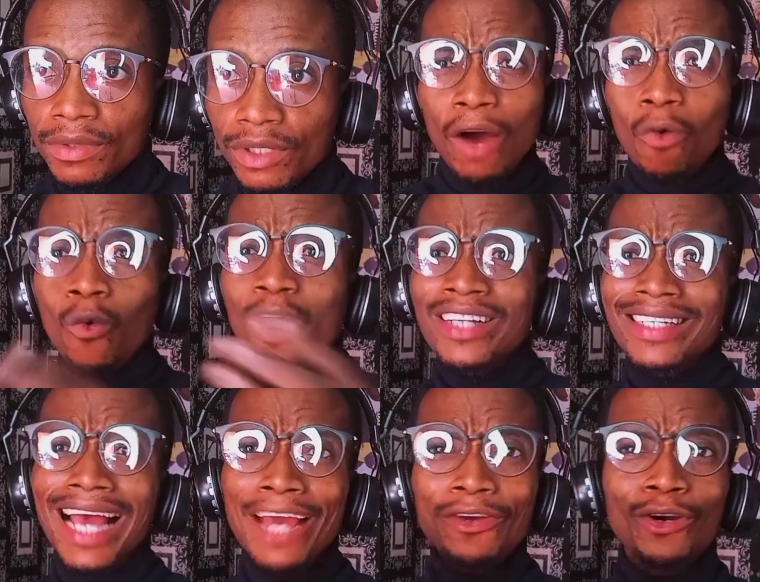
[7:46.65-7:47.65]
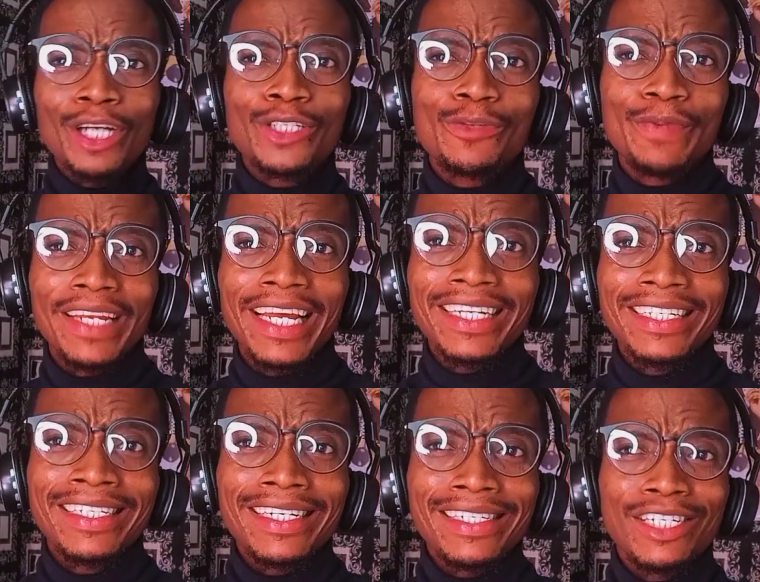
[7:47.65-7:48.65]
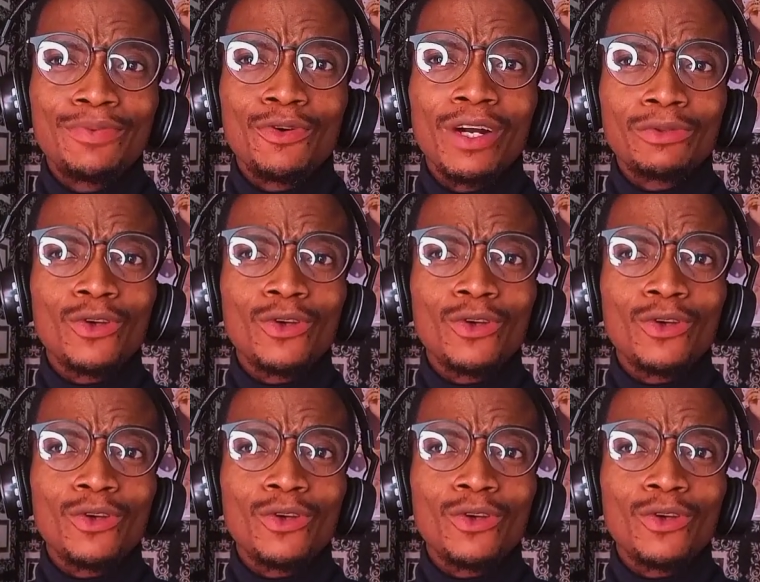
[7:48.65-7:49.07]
Now, what are you going to be learning in this program?